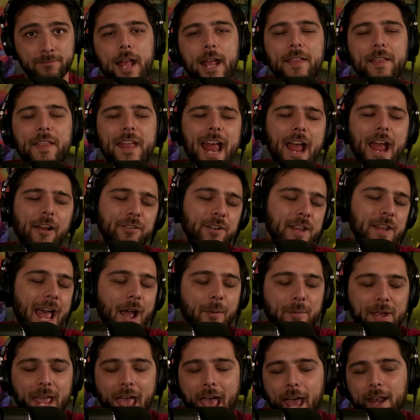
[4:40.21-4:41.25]
And then after
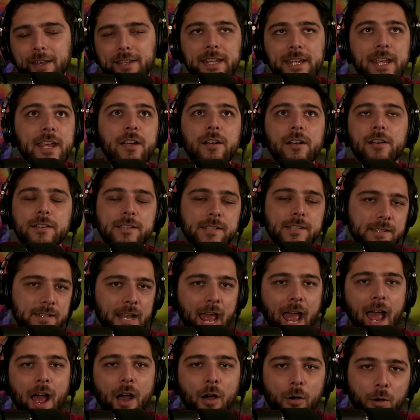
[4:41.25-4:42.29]
that, we had years
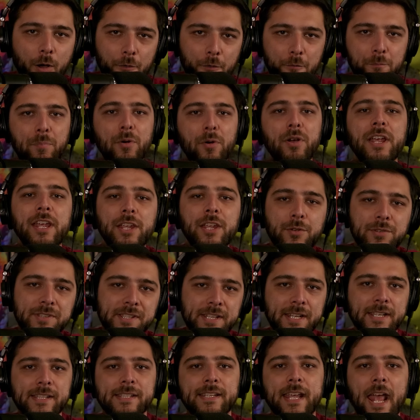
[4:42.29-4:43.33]
now of Boogie
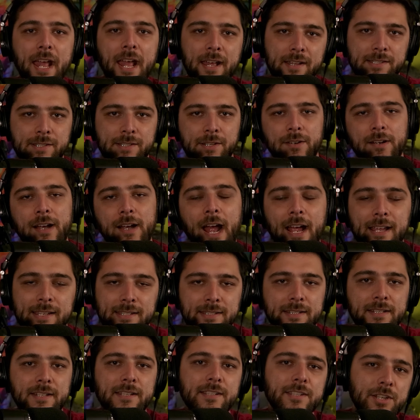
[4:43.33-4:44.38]
using his cancer as
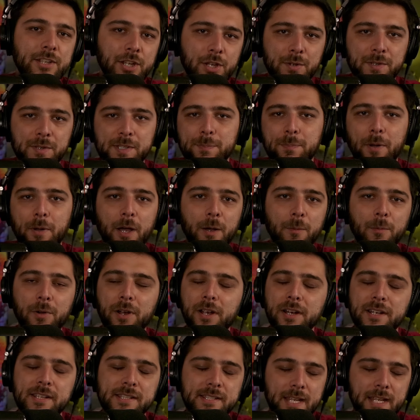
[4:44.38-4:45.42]
an excuse, but we're
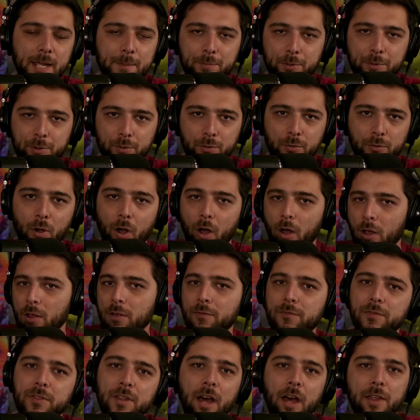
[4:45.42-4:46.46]
gonna skip through all
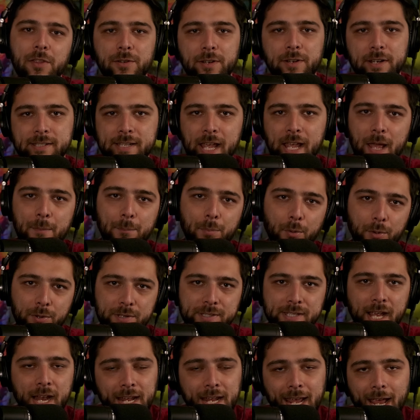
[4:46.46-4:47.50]
of the other
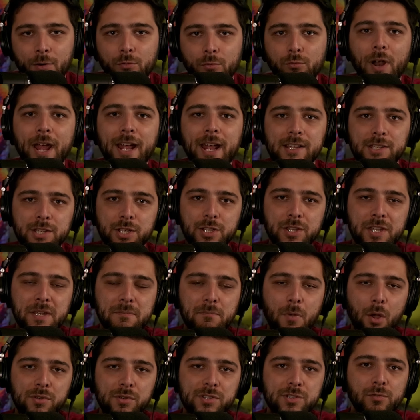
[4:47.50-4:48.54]
examples and get right to the
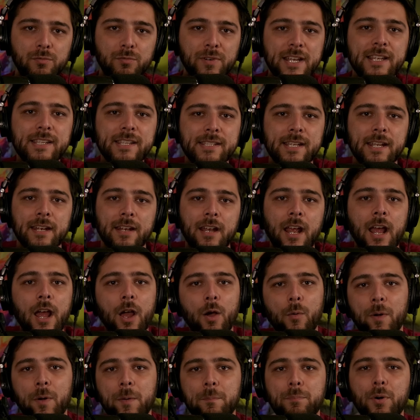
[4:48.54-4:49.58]
most recent
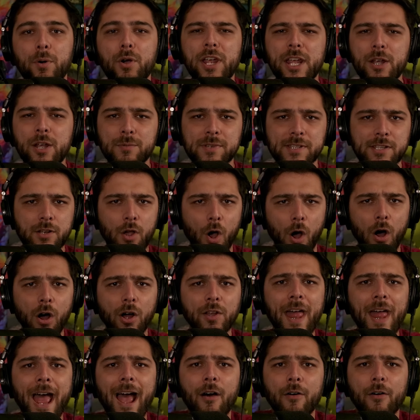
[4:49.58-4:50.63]
when Boogie was
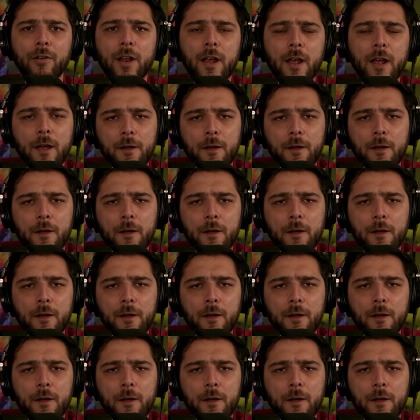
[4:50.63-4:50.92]
called out